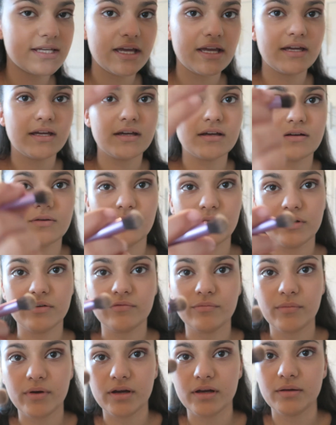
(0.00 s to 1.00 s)
take one
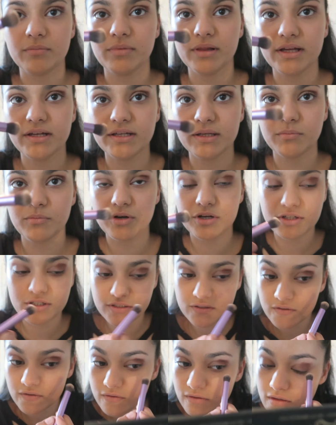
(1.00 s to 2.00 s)
of my blending
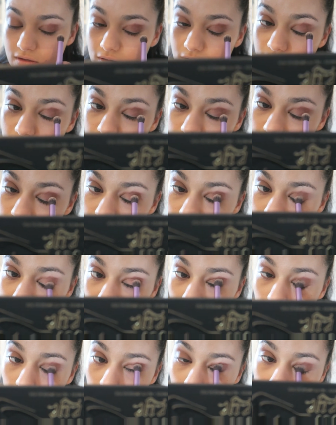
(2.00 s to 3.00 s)
brushes
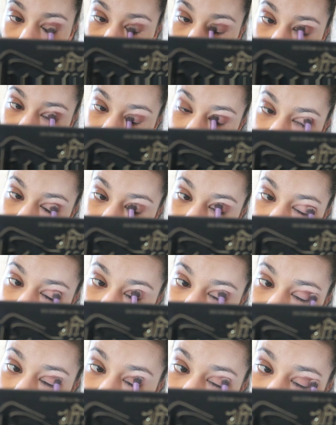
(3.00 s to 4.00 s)
and just blend it